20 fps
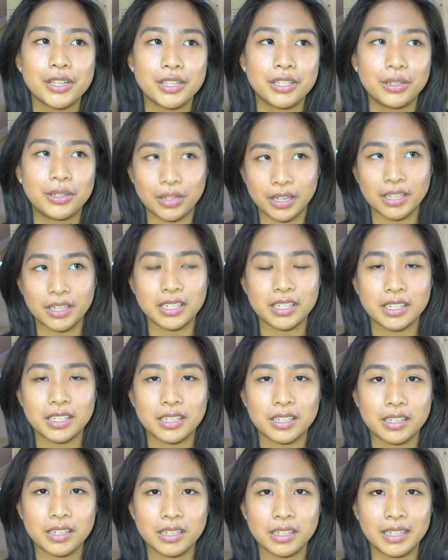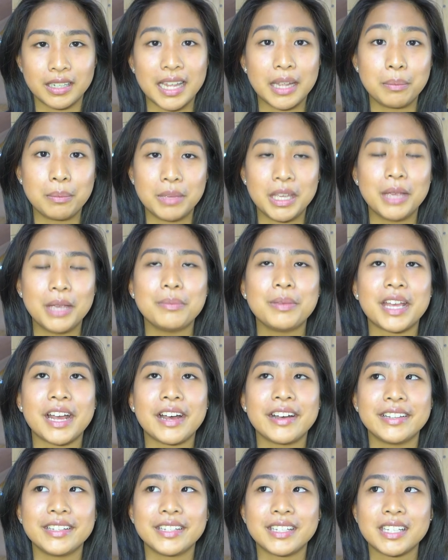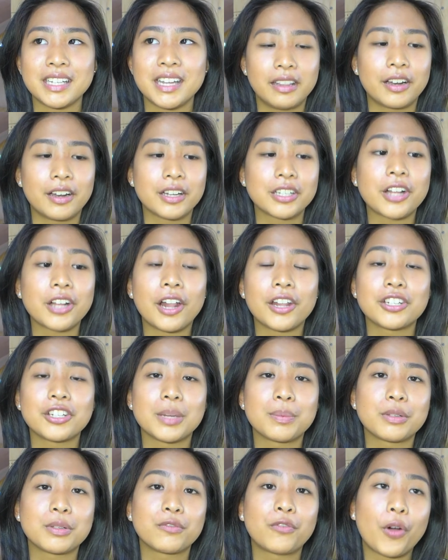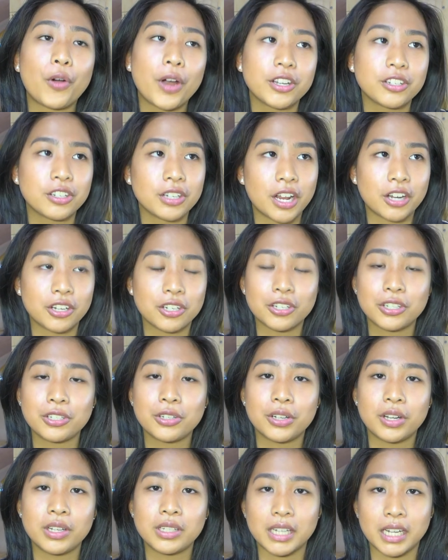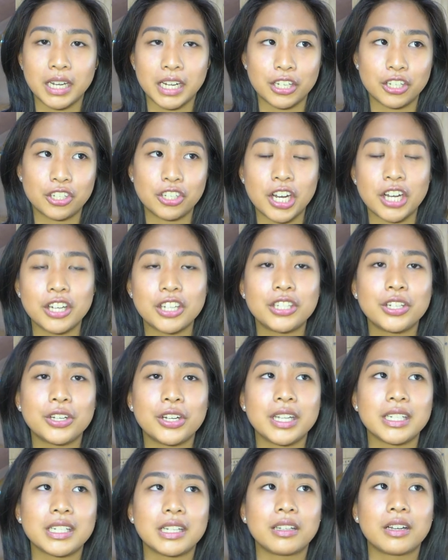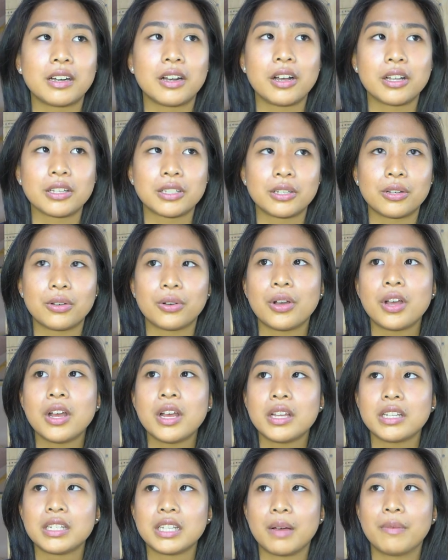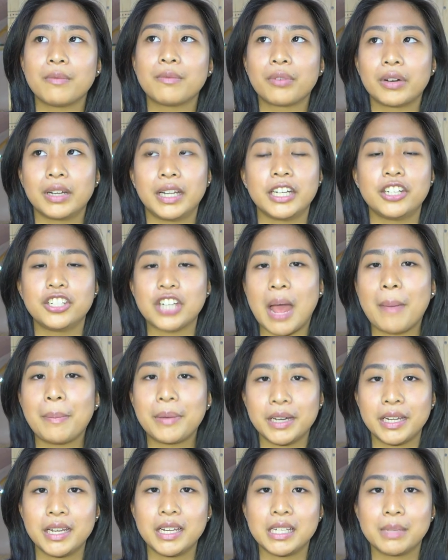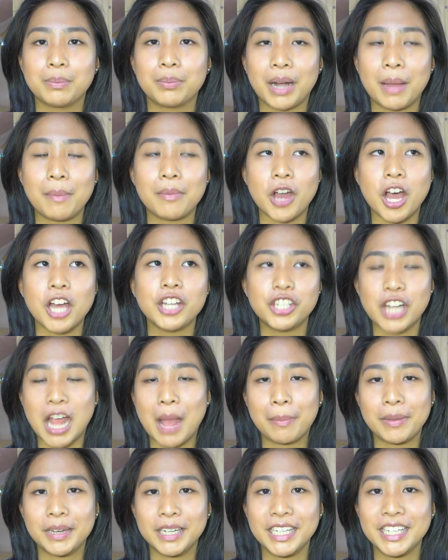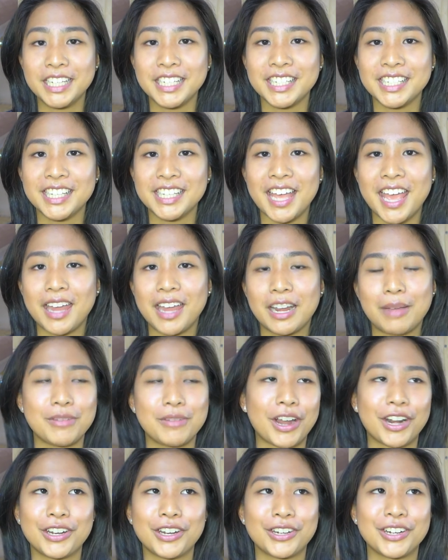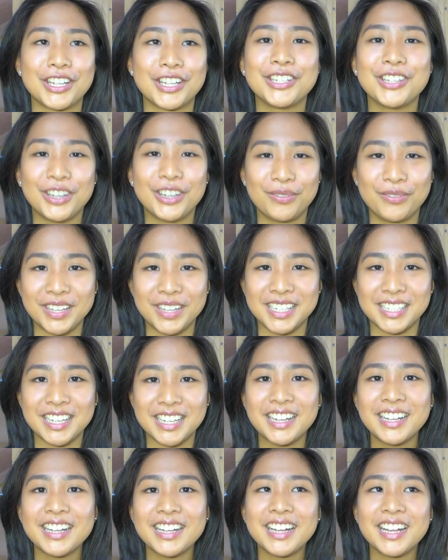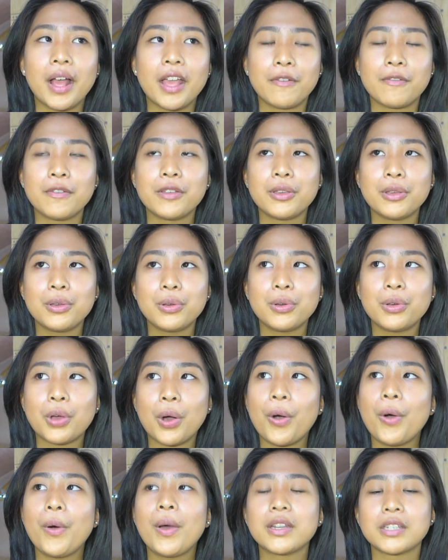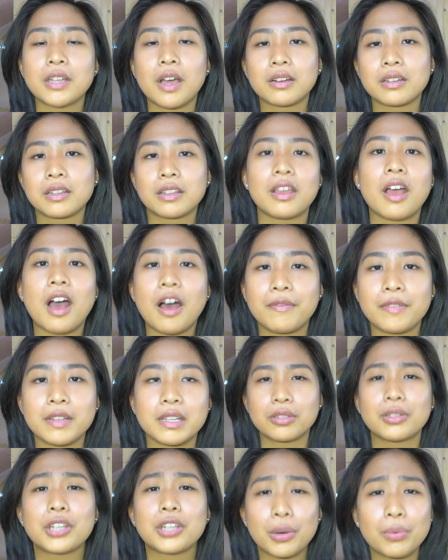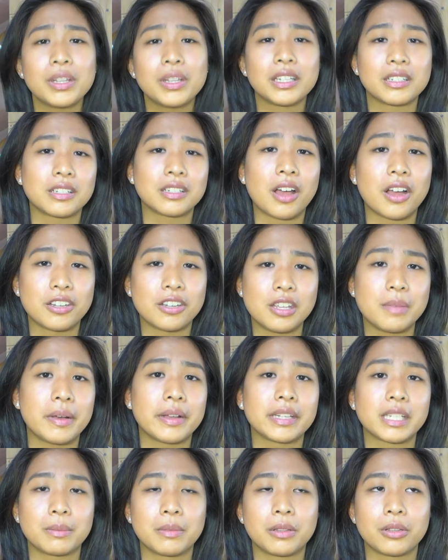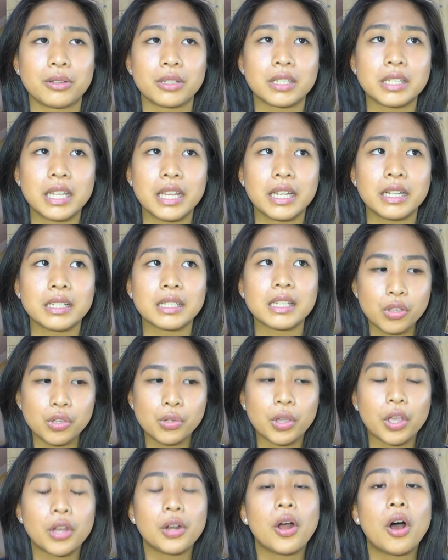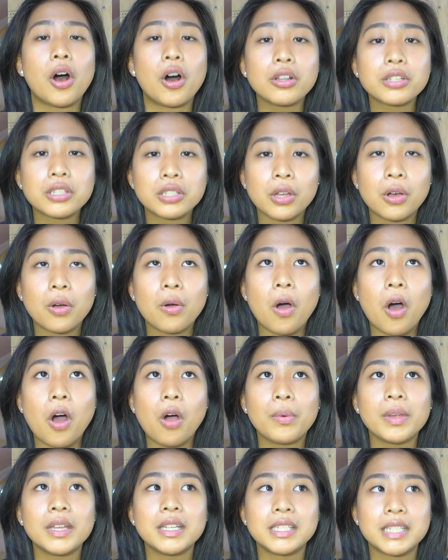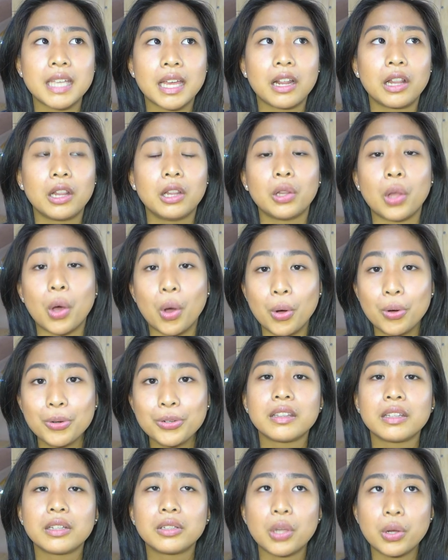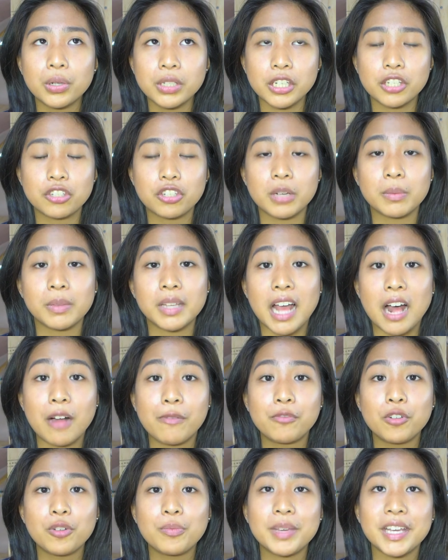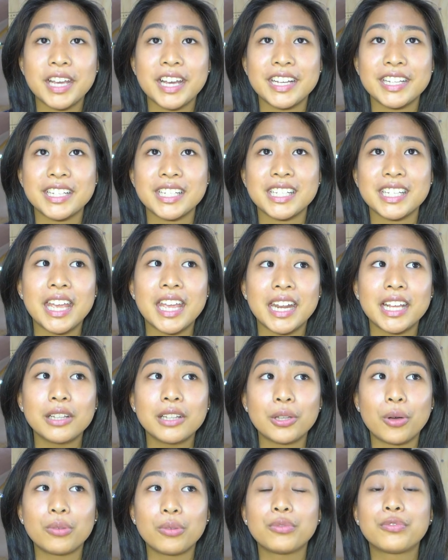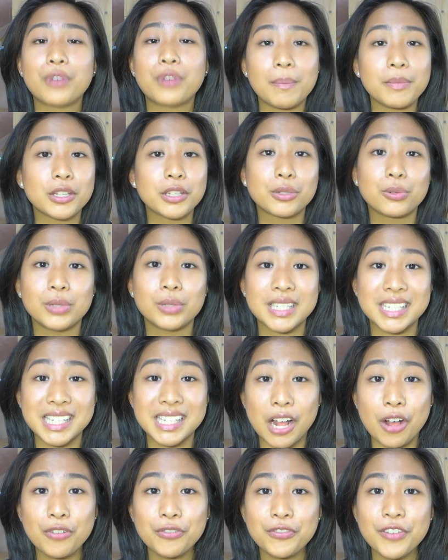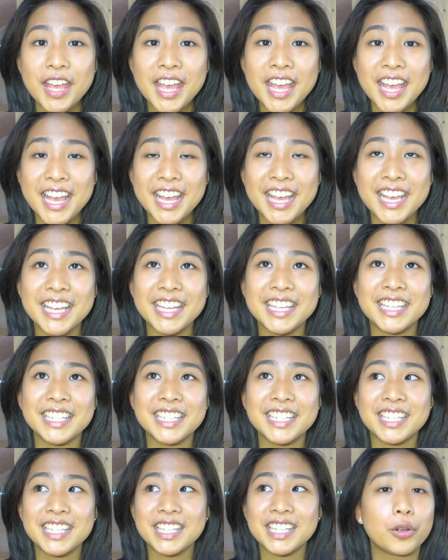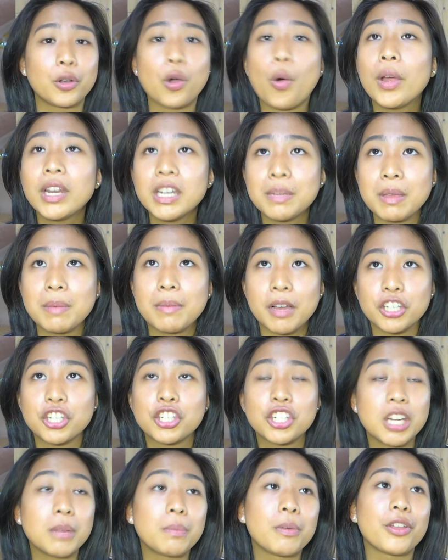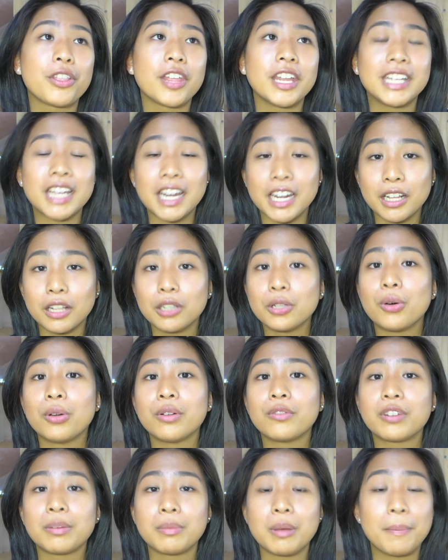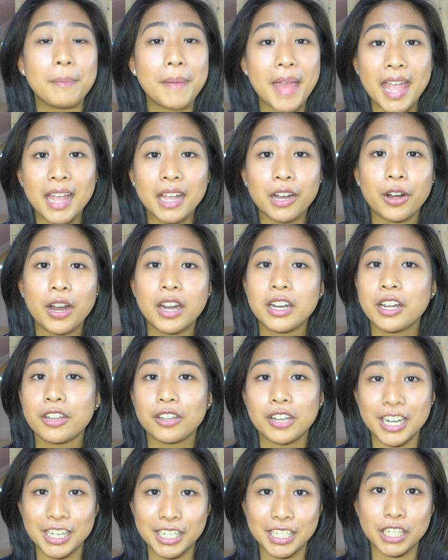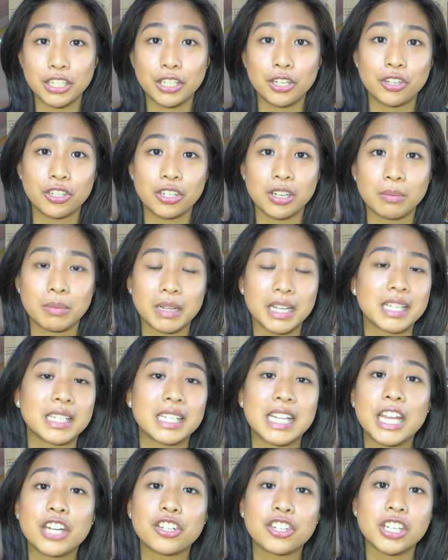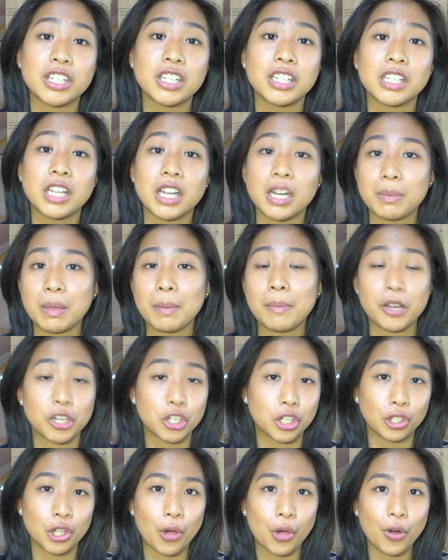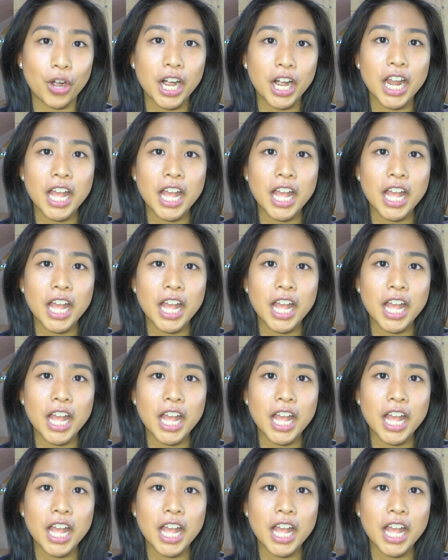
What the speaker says: students like me because there are scholarships for international students and exchange students, and there are also some for like Japanese, but I'm not Japanese and I'm not under a student visa. If you go and talk to the office, they're willing to talk to you about some of those things. You can also always get a loan. The loan's extremely helpful because getting a loan from the school itself is going to be much cheaper than getting a loan from a bank or any other institution because the interest is going to be much lower.